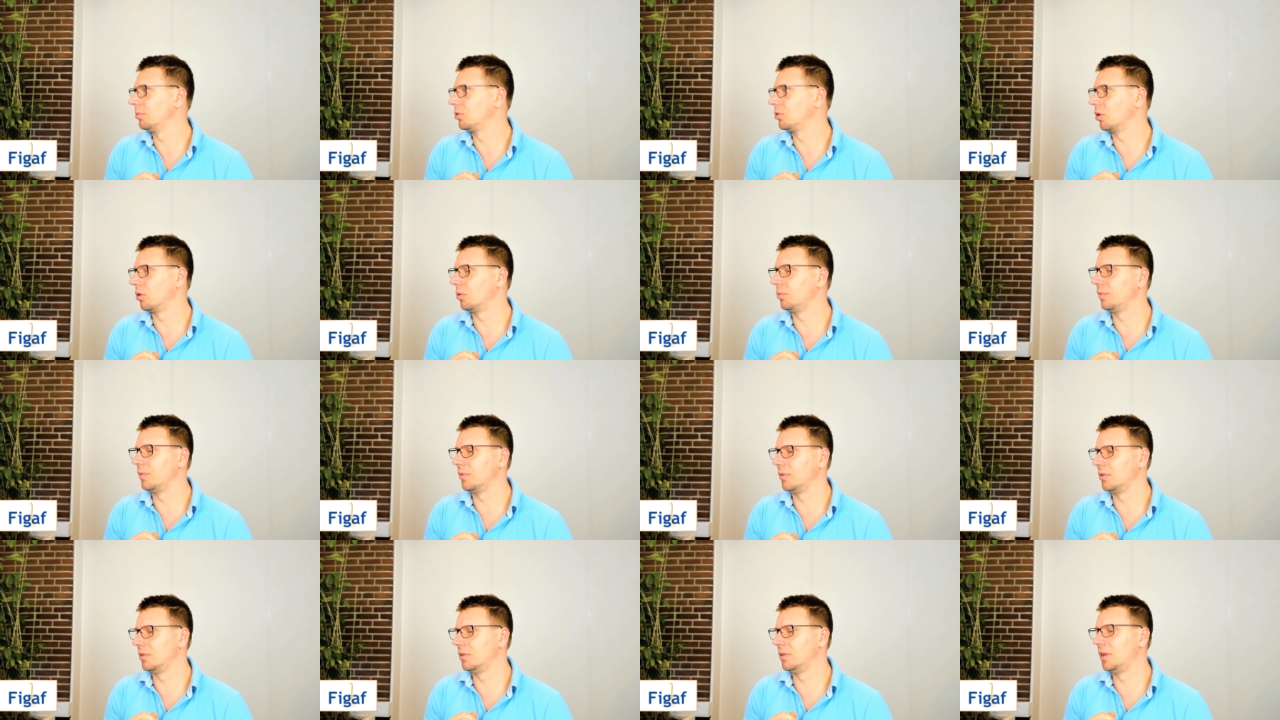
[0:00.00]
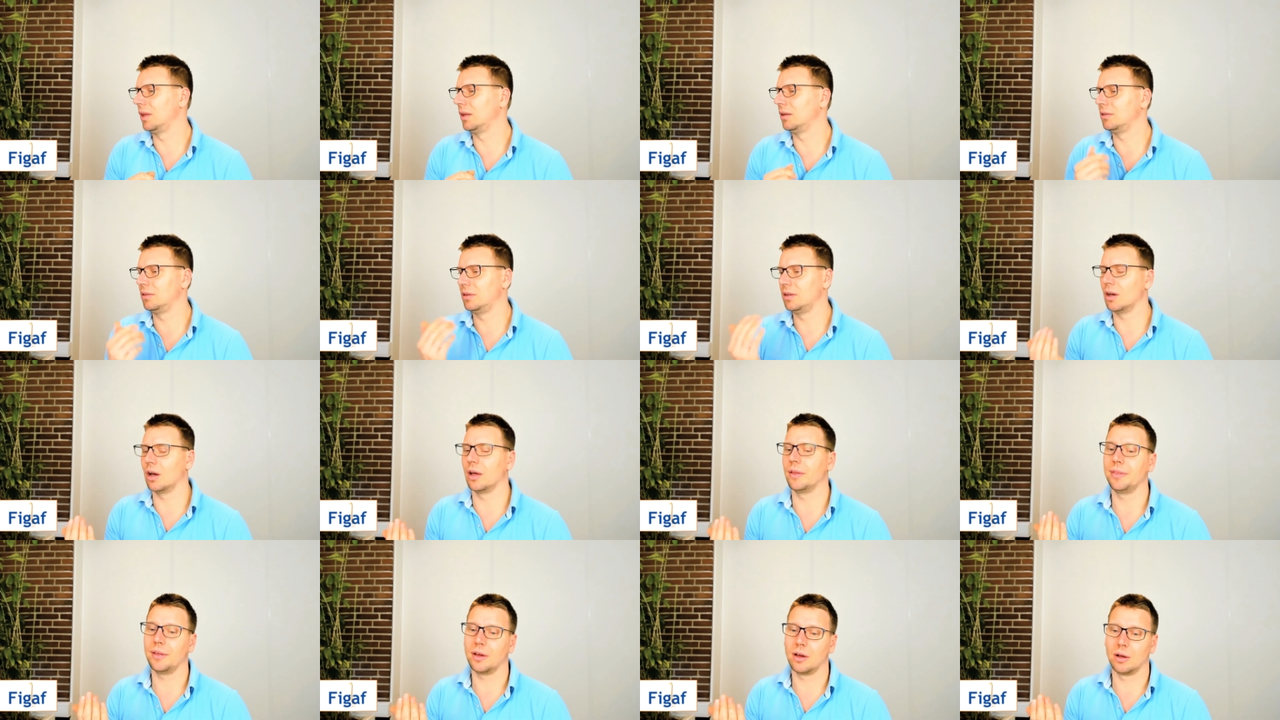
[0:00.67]
so the the
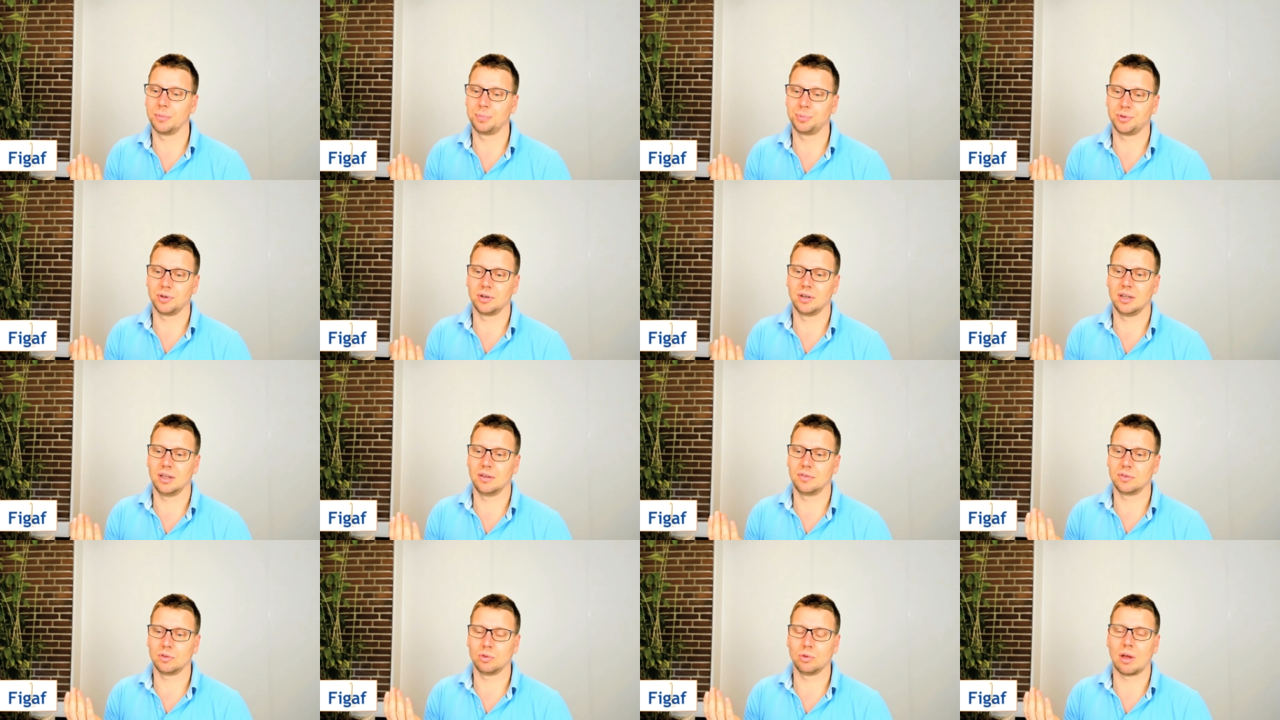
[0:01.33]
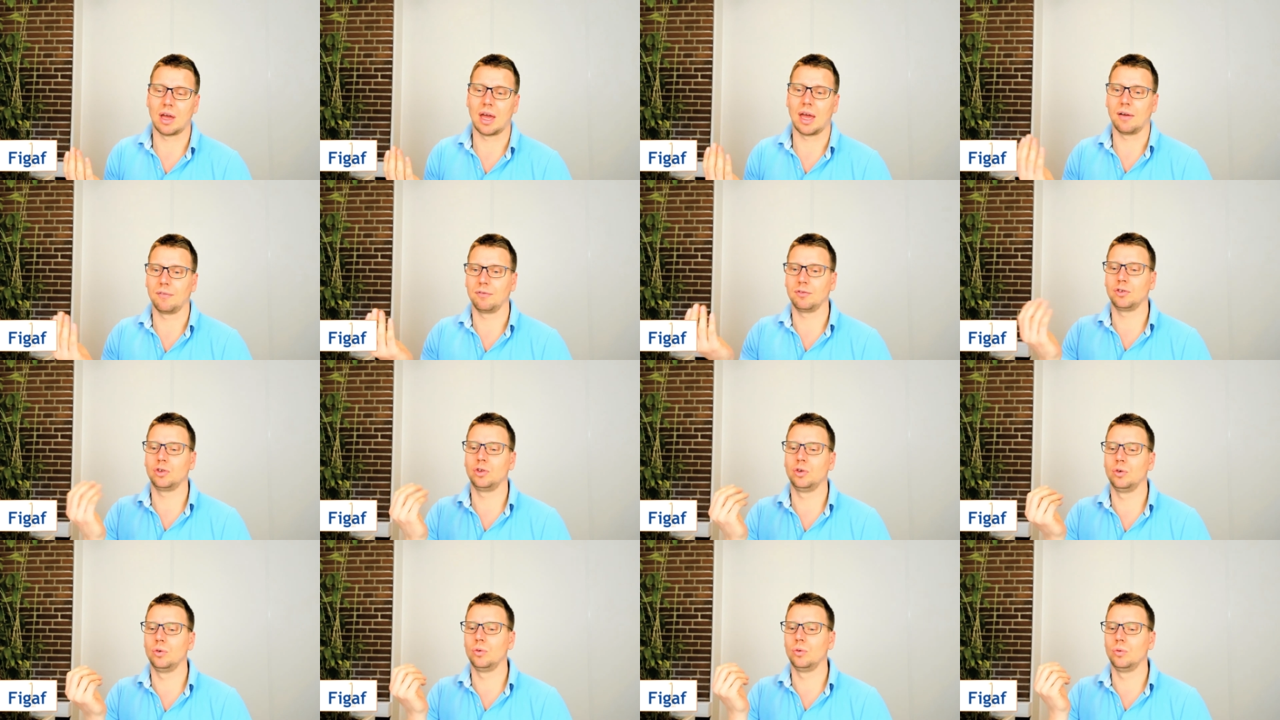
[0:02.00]
other option is to have
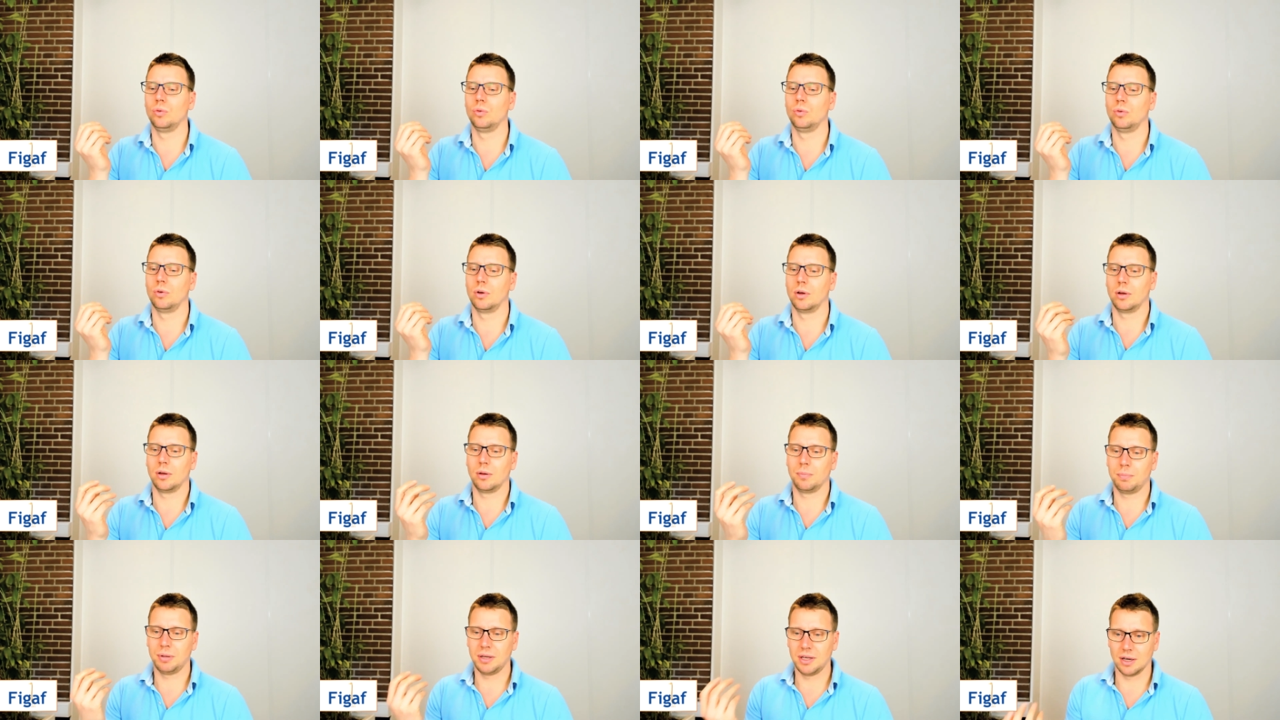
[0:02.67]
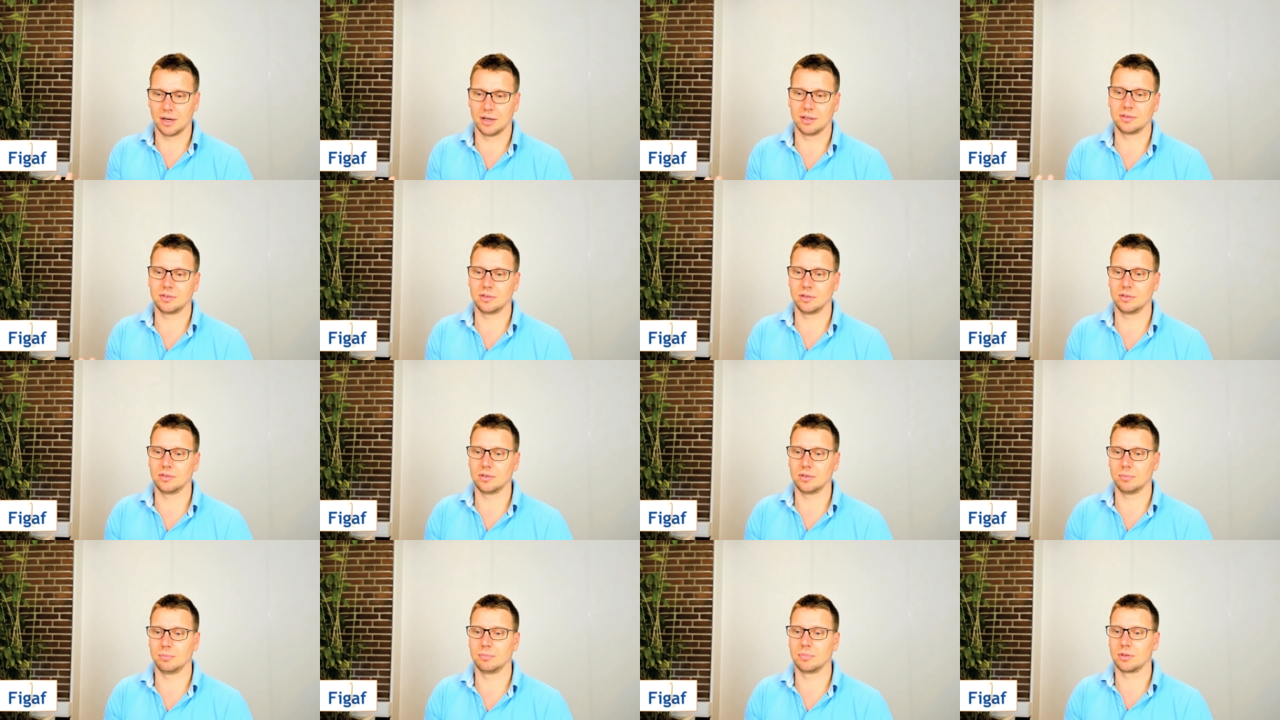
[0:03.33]
two uh, P I
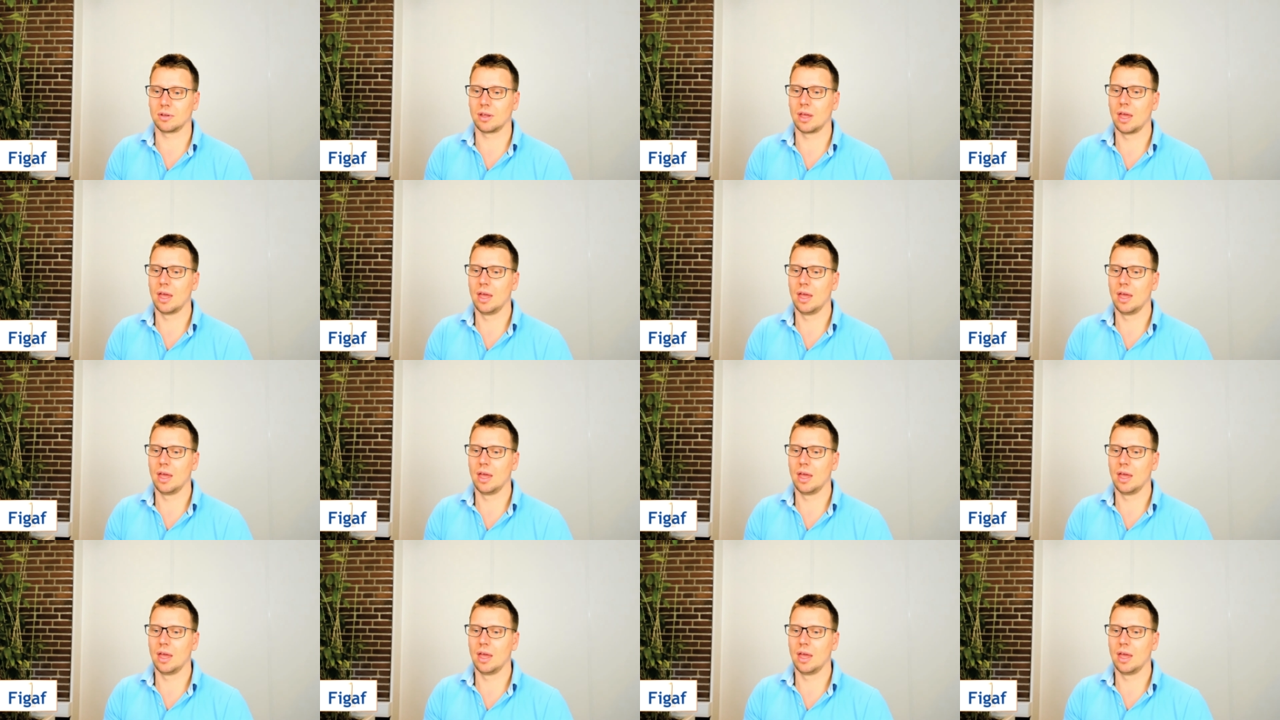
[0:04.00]
systems